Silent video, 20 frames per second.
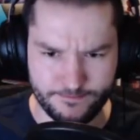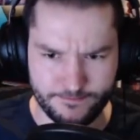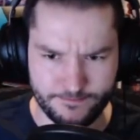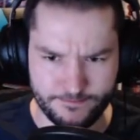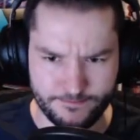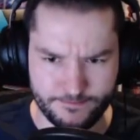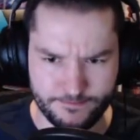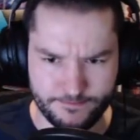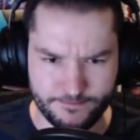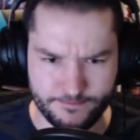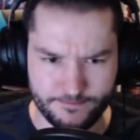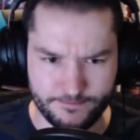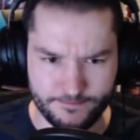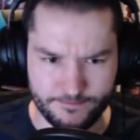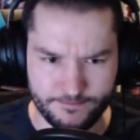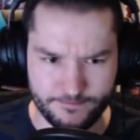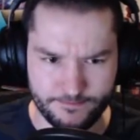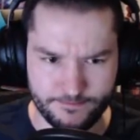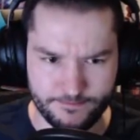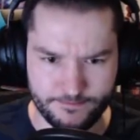
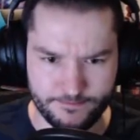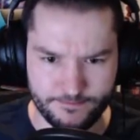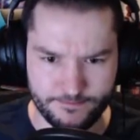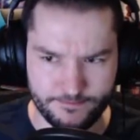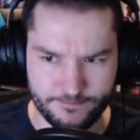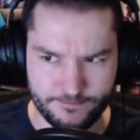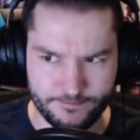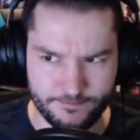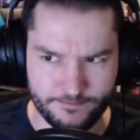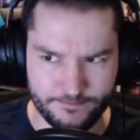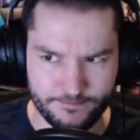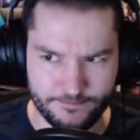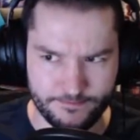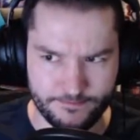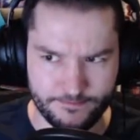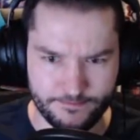[no speech]